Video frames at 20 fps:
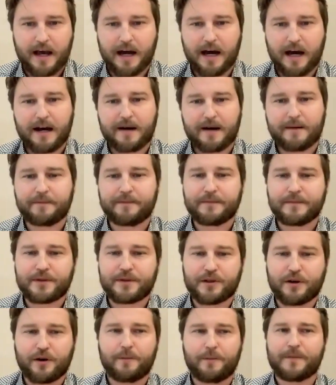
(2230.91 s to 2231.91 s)
Um,
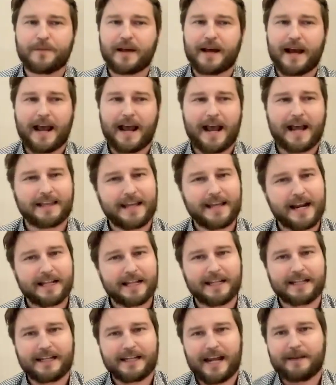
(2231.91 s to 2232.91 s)
so at the end
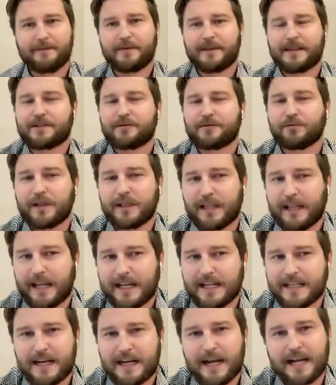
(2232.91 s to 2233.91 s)
of the day, this really
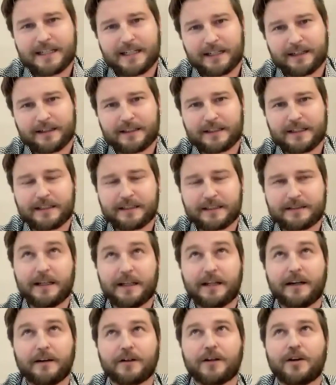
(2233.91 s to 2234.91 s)
is not to,
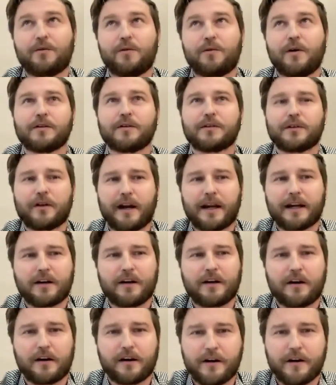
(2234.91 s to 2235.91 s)
you know, quote Grant
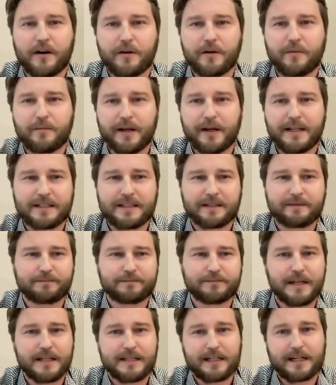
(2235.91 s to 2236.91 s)
Cardone, but it's a
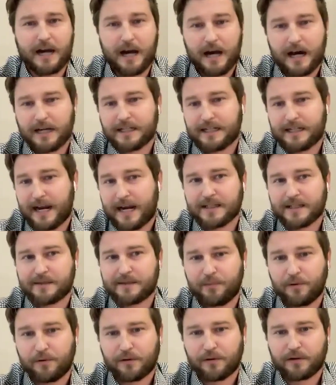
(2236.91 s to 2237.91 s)
it's a contact
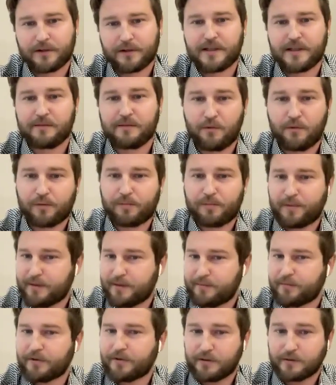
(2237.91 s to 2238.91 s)
sport. And the more
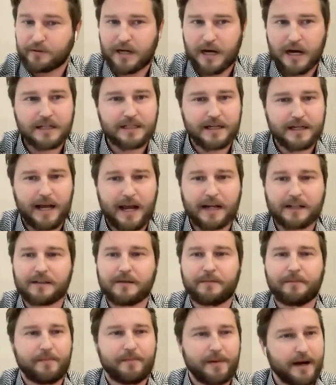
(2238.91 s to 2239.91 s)
people you
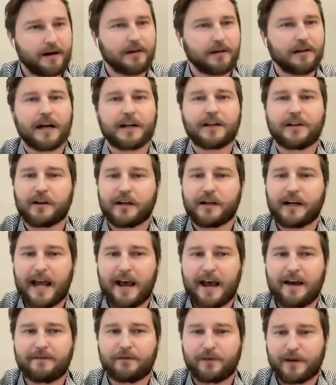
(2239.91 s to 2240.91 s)
contact, the better luck you're going to
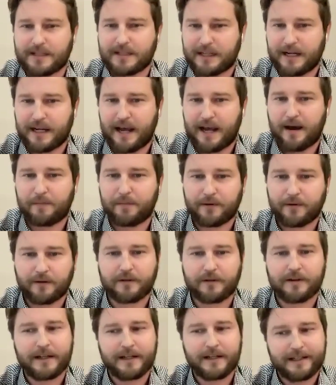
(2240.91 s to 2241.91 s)
have raising
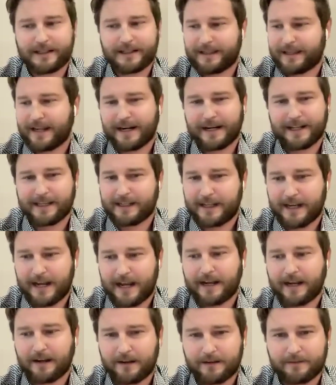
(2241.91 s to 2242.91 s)
capital at the end of the
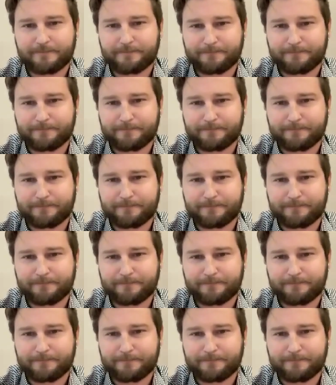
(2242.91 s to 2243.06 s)
day.